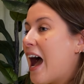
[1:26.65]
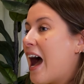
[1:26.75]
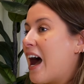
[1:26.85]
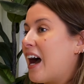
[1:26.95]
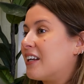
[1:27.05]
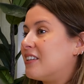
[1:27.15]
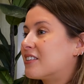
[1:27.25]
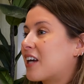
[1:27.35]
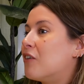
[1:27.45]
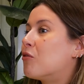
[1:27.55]
and
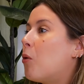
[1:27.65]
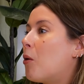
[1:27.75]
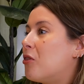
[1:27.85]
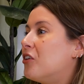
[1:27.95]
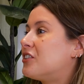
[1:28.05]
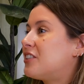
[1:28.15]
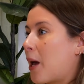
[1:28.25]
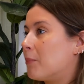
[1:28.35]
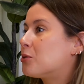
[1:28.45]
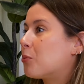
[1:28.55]
kind of what the
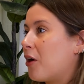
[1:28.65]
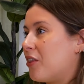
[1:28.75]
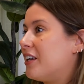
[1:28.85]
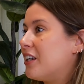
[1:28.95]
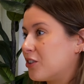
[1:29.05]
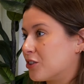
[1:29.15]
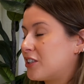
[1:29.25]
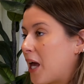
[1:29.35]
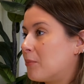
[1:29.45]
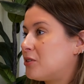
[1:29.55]
steps were, the initial
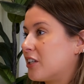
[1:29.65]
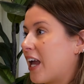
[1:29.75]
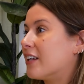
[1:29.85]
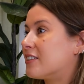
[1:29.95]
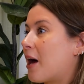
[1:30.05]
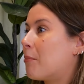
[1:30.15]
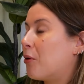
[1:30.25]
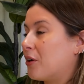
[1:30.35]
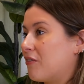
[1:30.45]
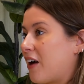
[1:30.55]
steps to get to that
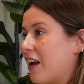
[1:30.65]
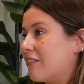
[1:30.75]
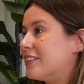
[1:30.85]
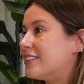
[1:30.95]
point of hiring